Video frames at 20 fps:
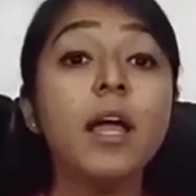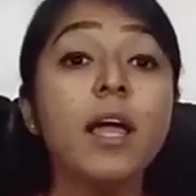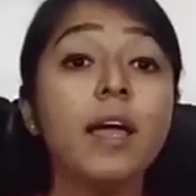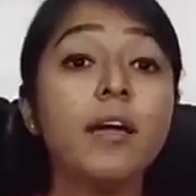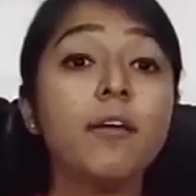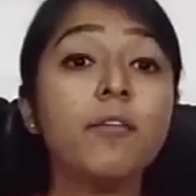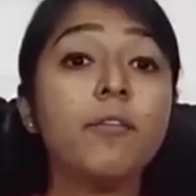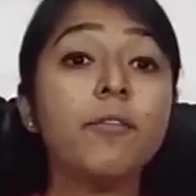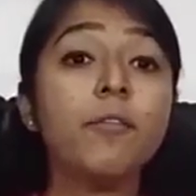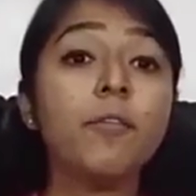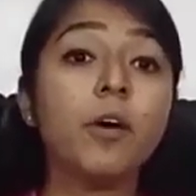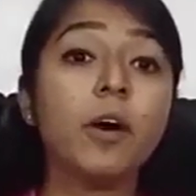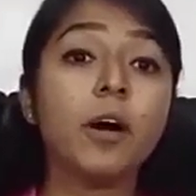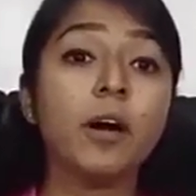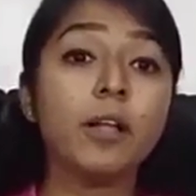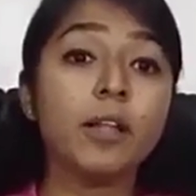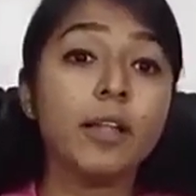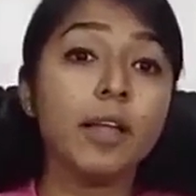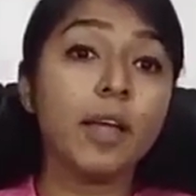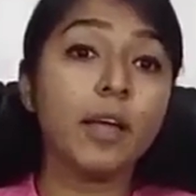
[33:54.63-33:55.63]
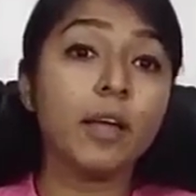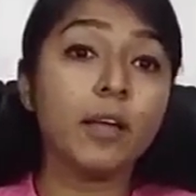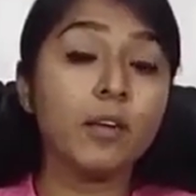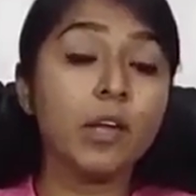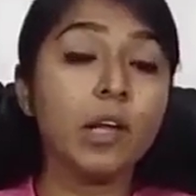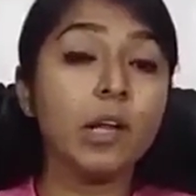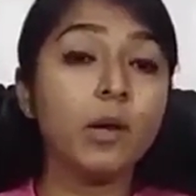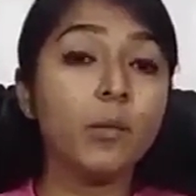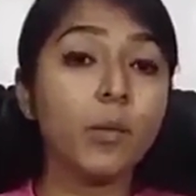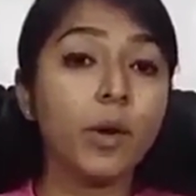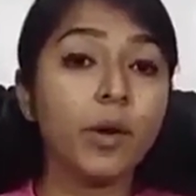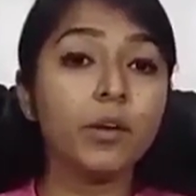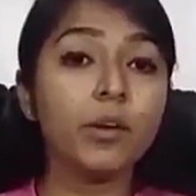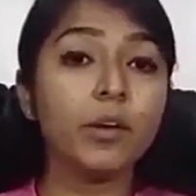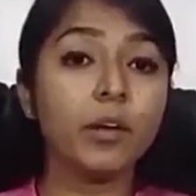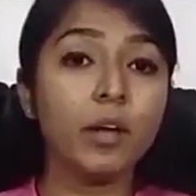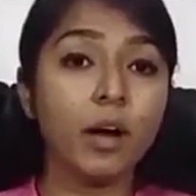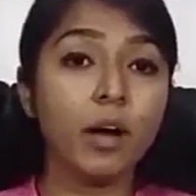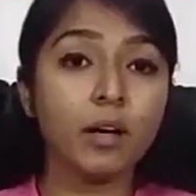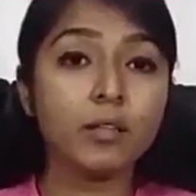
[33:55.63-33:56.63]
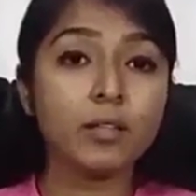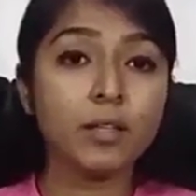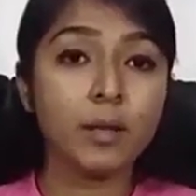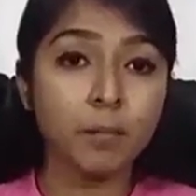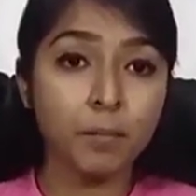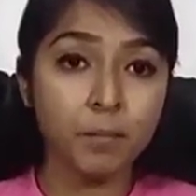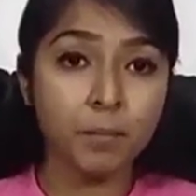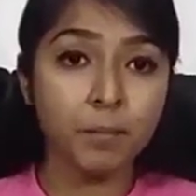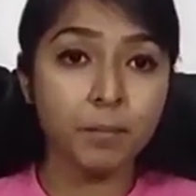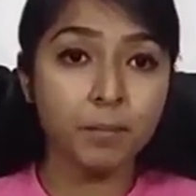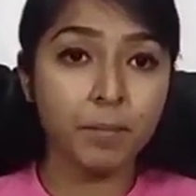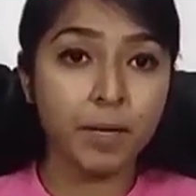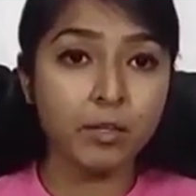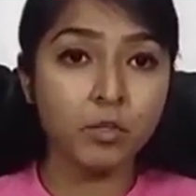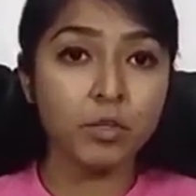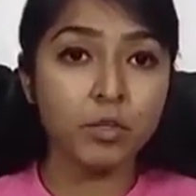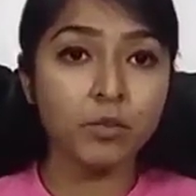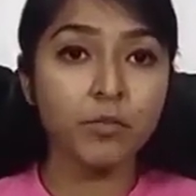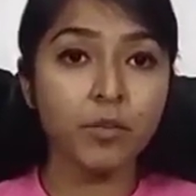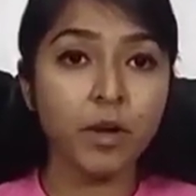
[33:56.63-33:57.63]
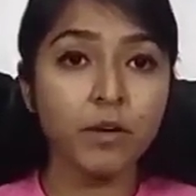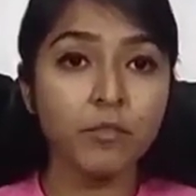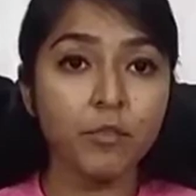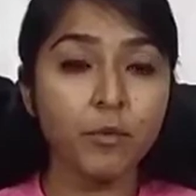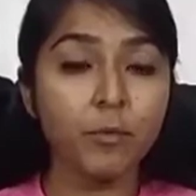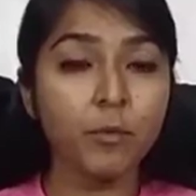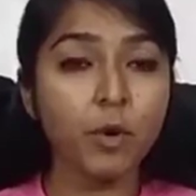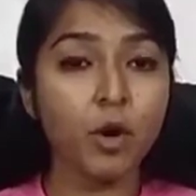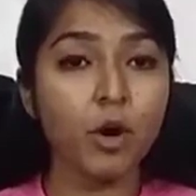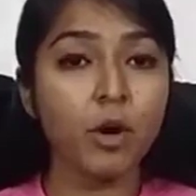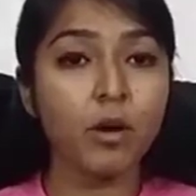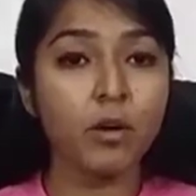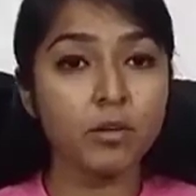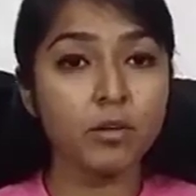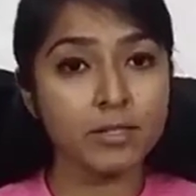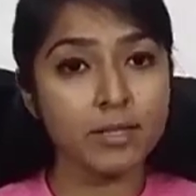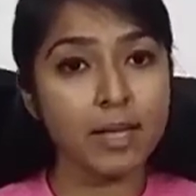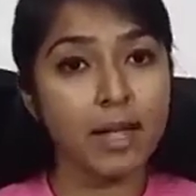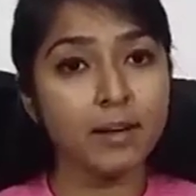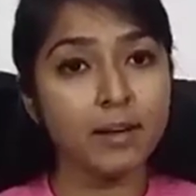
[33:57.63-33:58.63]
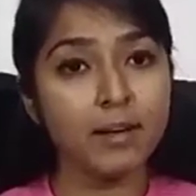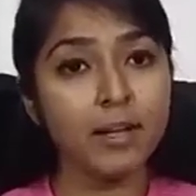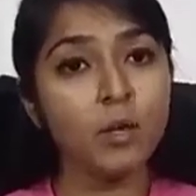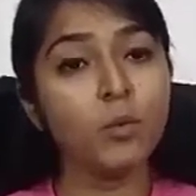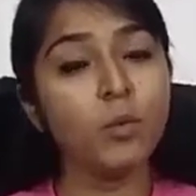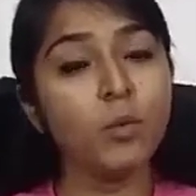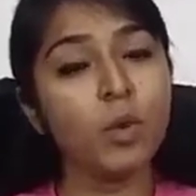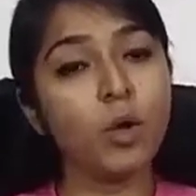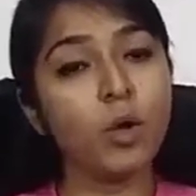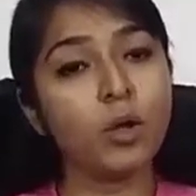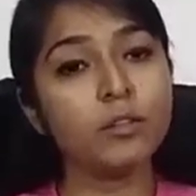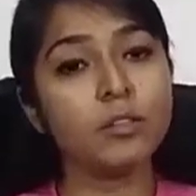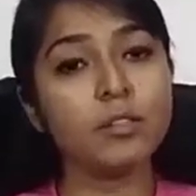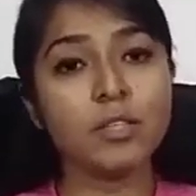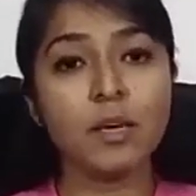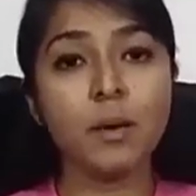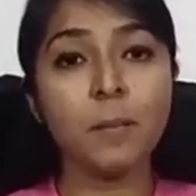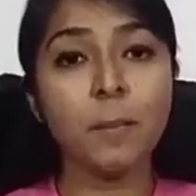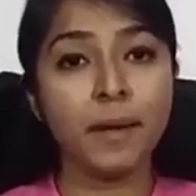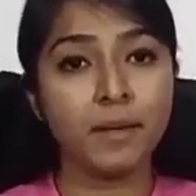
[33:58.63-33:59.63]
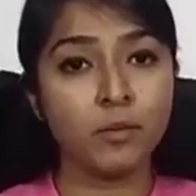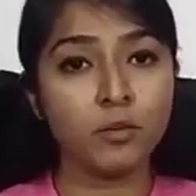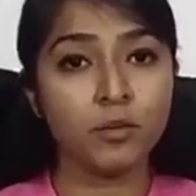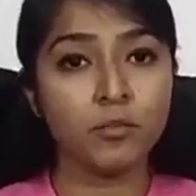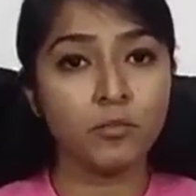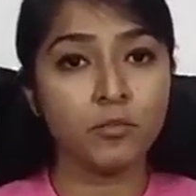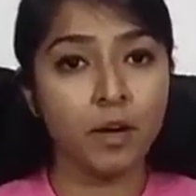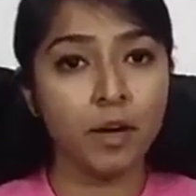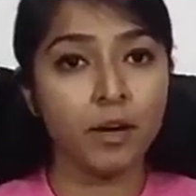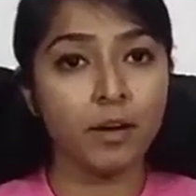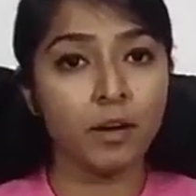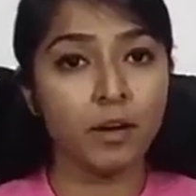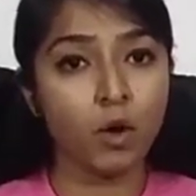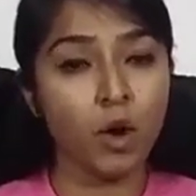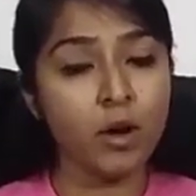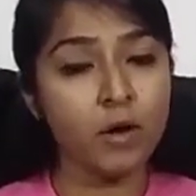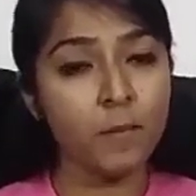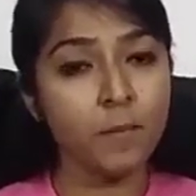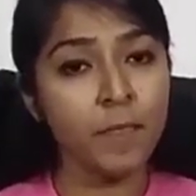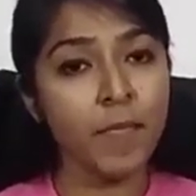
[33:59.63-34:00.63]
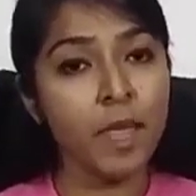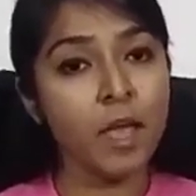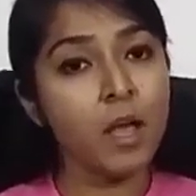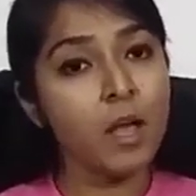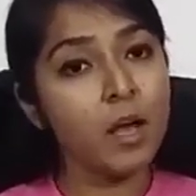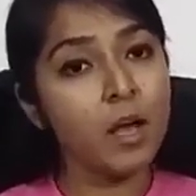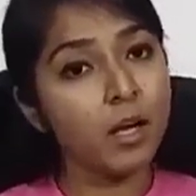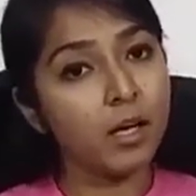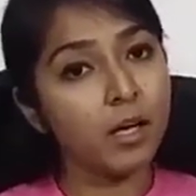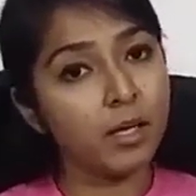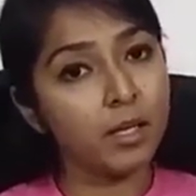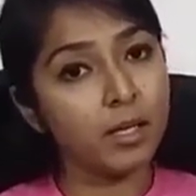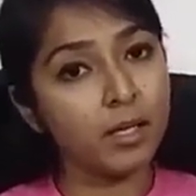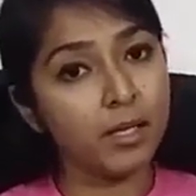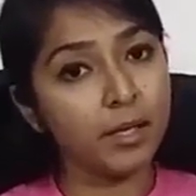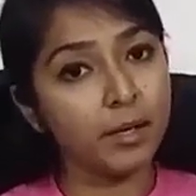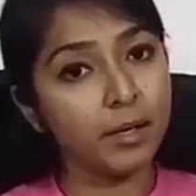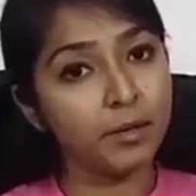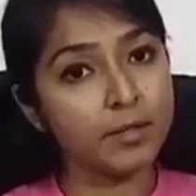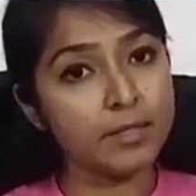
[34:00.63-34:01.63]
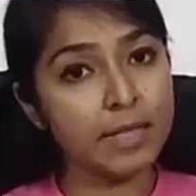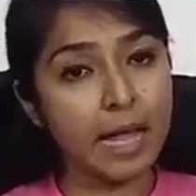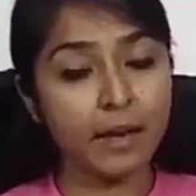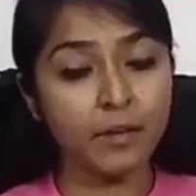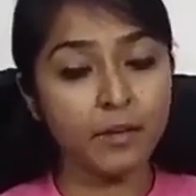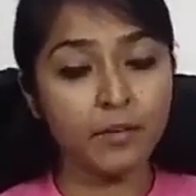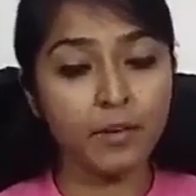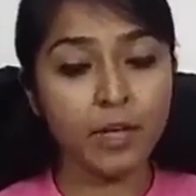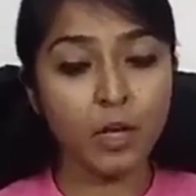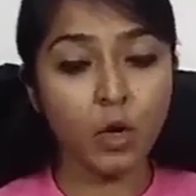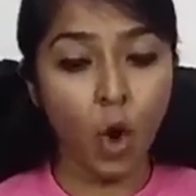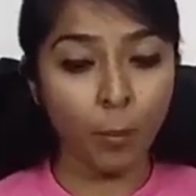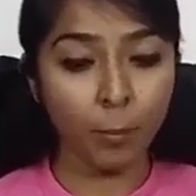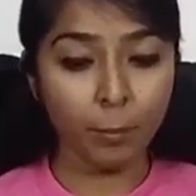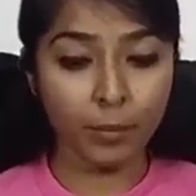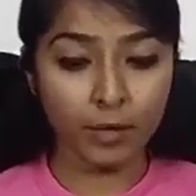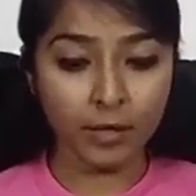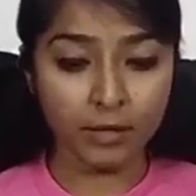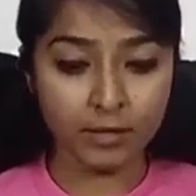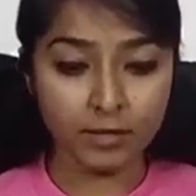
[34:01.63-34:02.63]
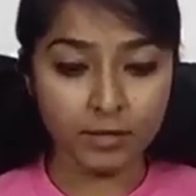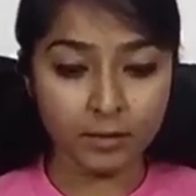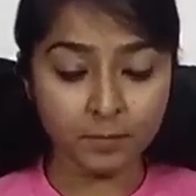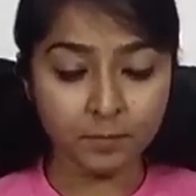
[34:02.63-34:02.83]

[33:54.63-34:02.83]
if they really want to deduct a pension fund from your salary, you will also see a pension fund in your salary component.